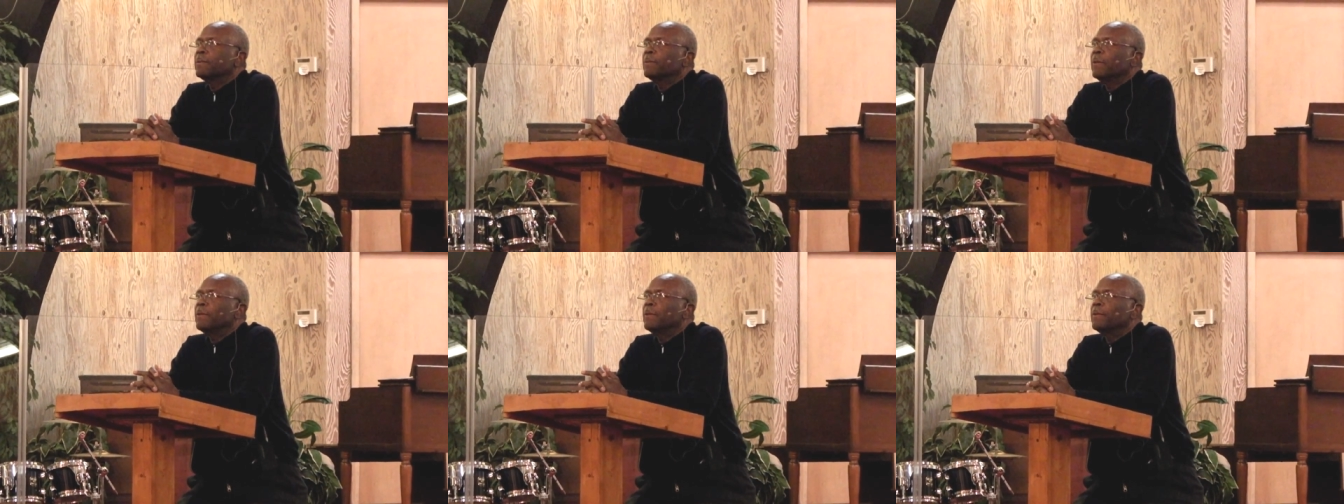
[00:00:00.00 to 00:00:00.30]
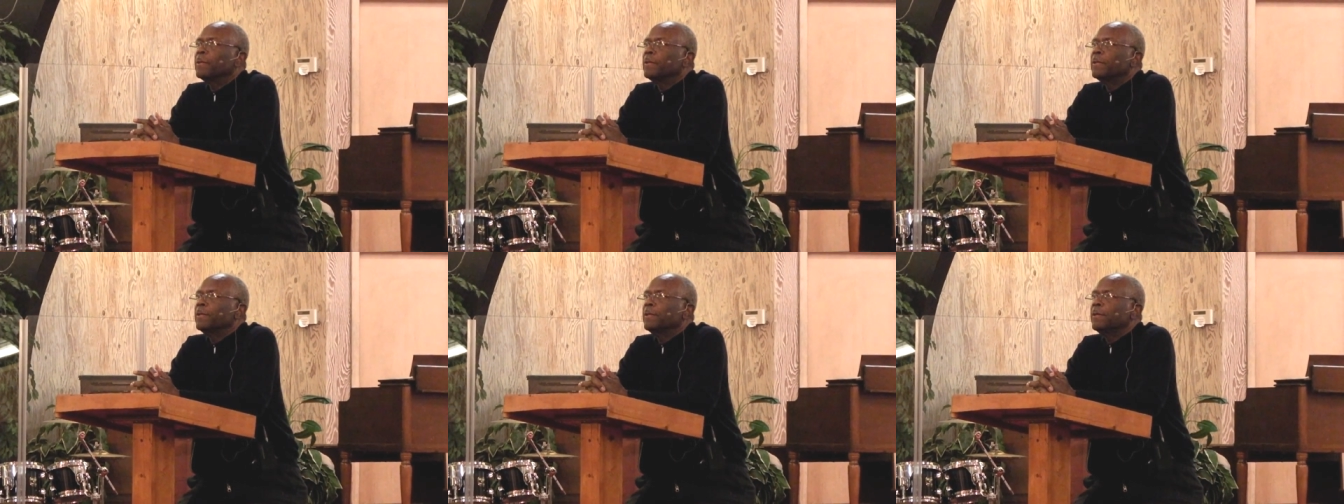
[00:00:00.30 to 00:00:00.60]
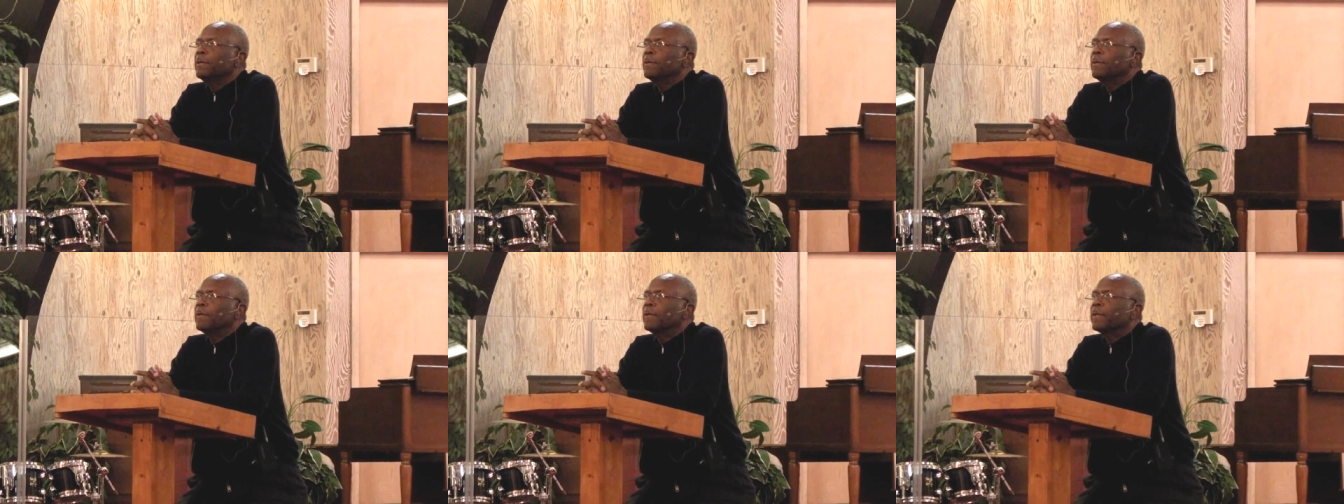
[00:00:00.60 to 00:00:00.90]
and what we
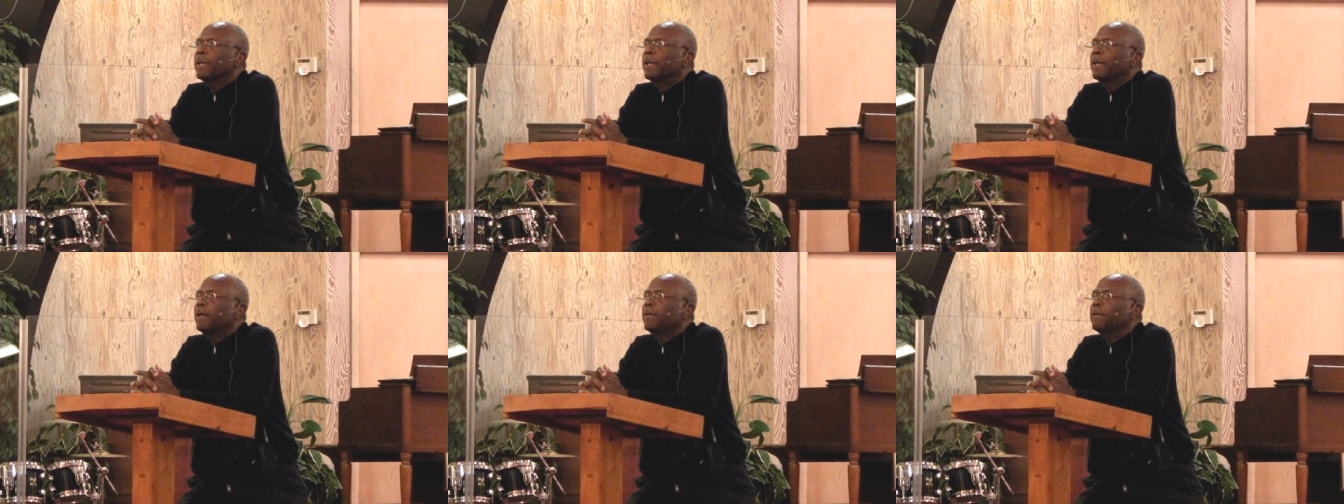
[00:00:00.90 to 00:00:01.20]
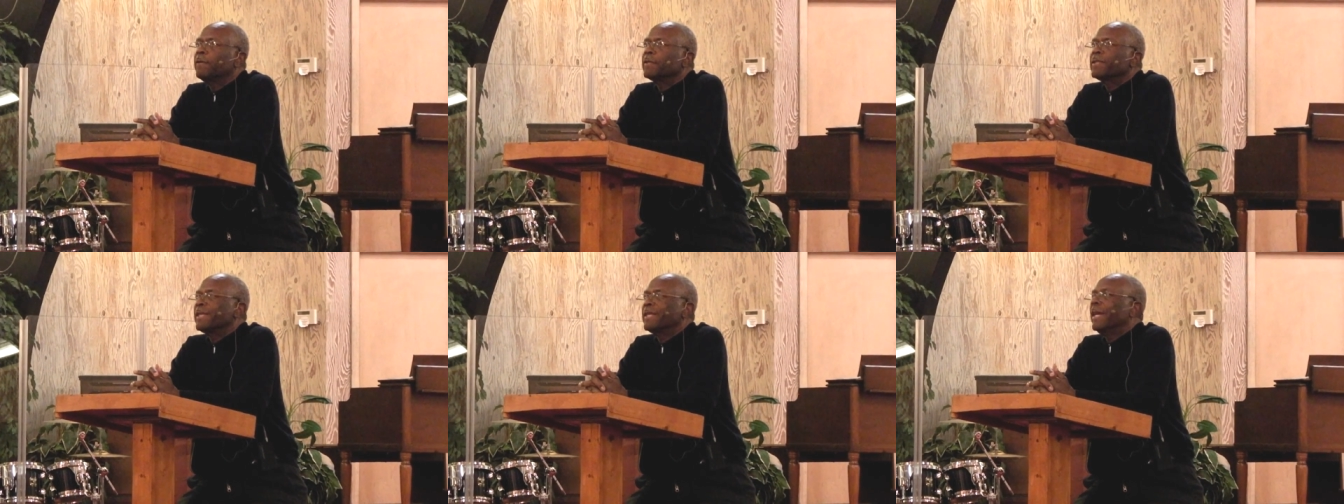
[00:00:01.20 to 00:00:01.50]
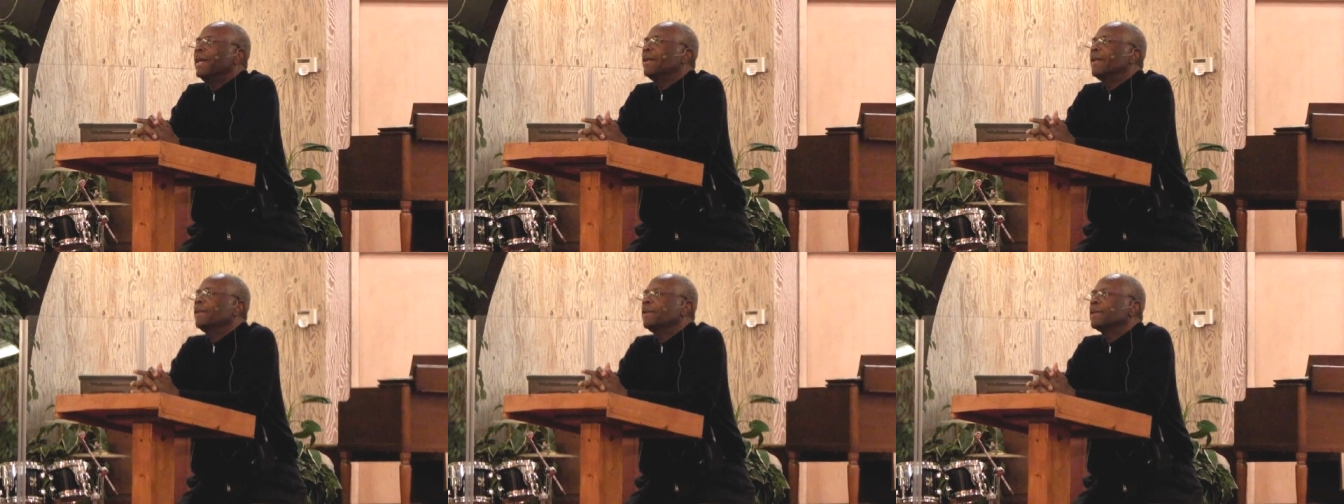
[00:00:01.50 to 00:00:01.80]
do with our
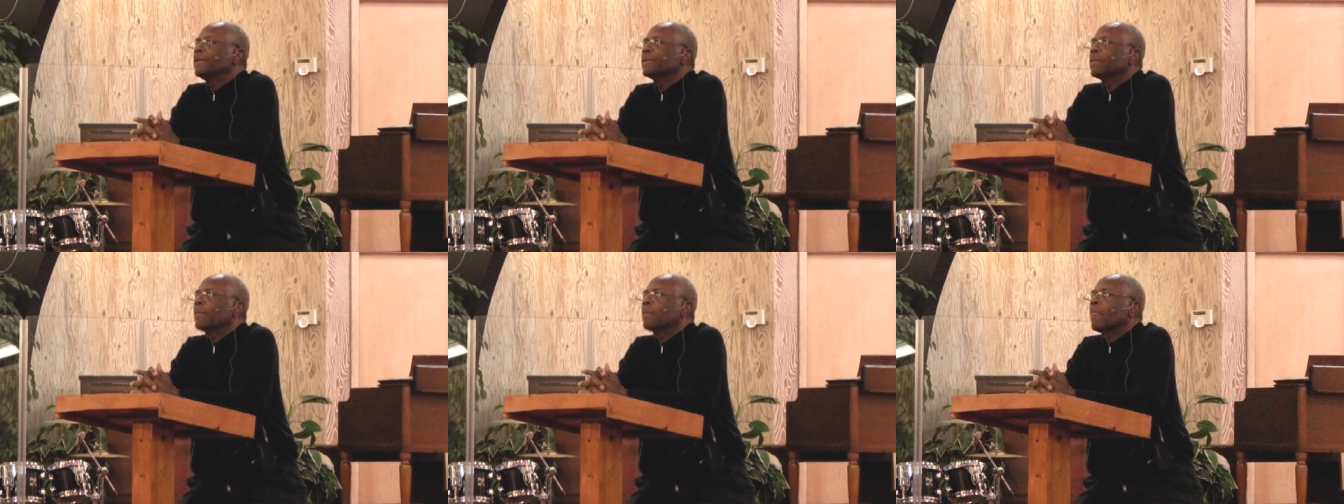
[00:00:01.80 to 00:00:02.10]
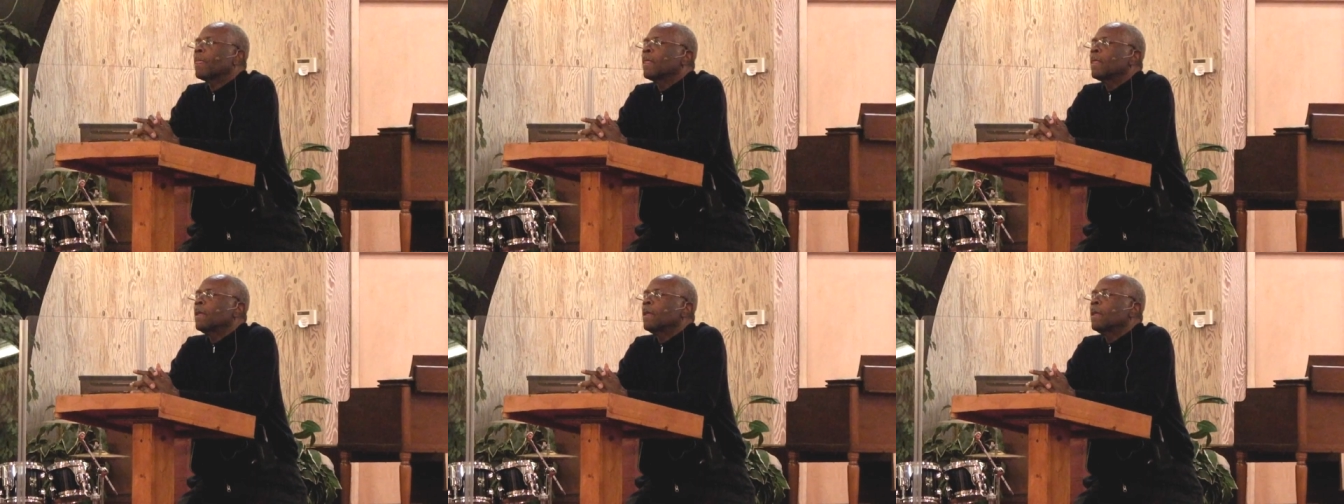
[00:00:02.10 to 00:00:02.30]
talents.